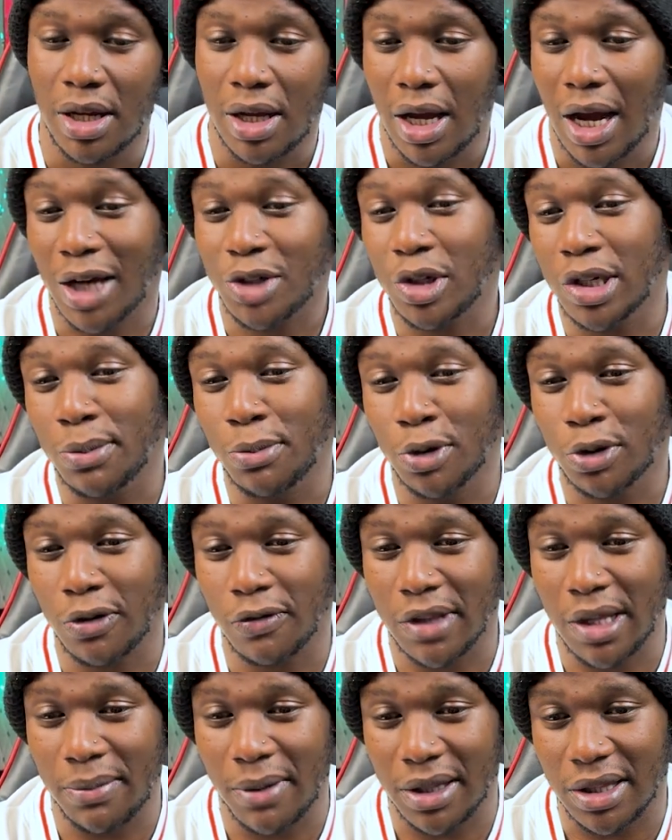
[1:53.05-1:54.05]
Actually, both of
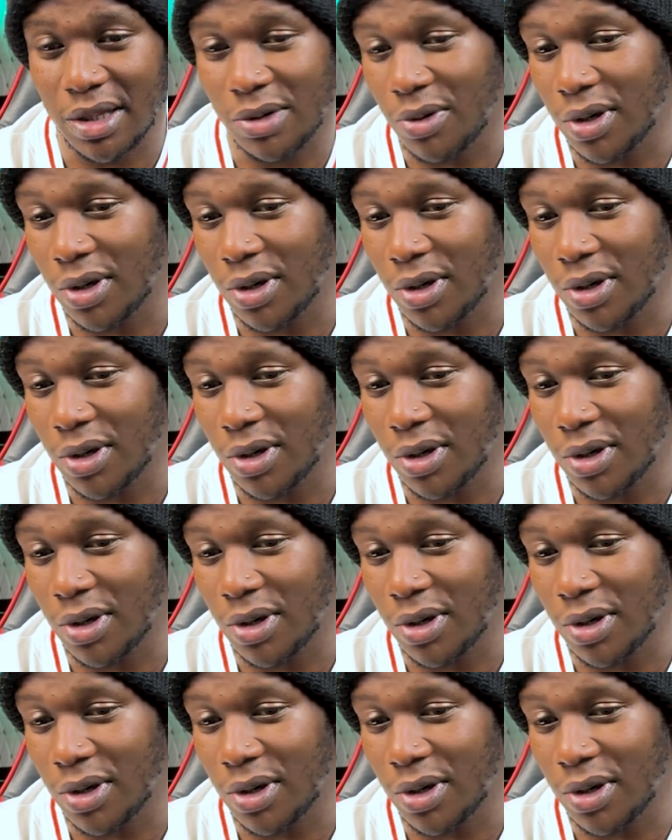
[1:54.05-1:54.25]
them, I think,